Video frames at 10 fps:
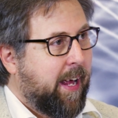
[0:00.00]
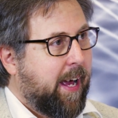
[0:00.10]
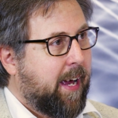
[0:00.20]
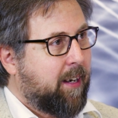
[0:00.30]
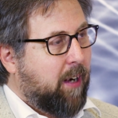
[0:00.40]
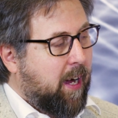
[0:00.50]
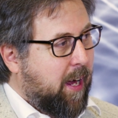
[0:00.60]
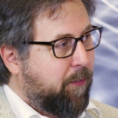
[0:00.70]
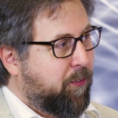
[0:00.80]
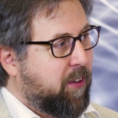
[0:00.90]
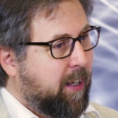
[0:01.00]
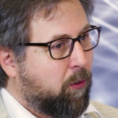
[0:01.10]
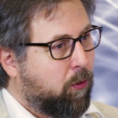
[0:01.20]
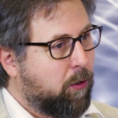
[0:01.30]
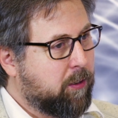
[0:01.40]
And I have seen
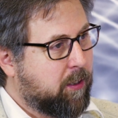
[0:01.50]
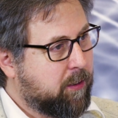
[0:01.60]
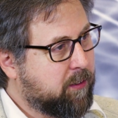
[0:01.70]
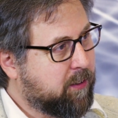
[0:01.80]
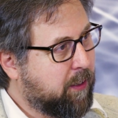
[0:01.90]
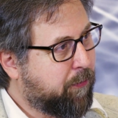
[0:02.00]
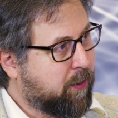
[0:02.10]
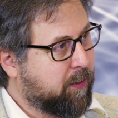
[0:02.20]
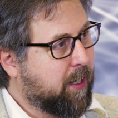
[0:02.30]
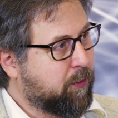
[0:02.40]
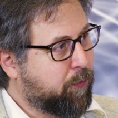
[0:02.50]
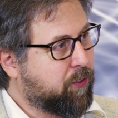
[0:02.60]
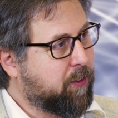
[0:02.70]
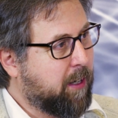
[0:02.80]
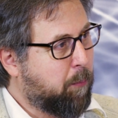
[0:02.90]
all the different kind of
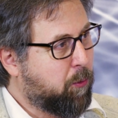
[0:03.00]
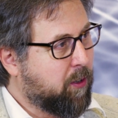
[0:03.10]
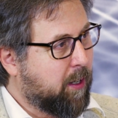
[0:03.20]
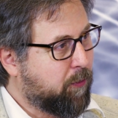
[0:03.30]
streams.